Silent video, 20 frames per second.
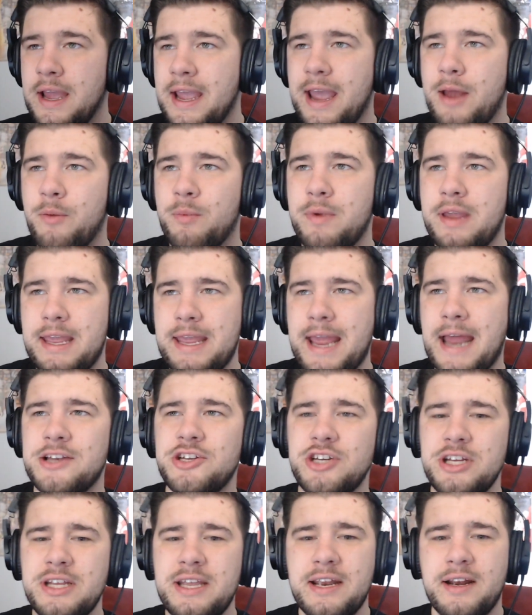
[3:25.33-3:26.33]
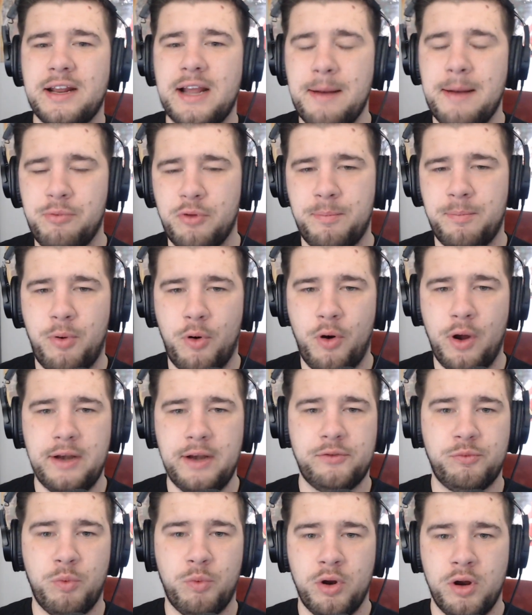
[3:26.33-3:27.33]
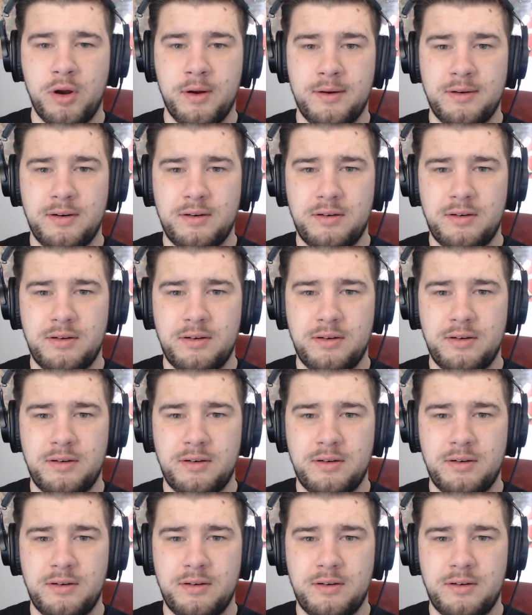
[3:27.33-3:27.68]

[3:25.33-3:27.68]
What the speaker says: And we actually get a couple of points where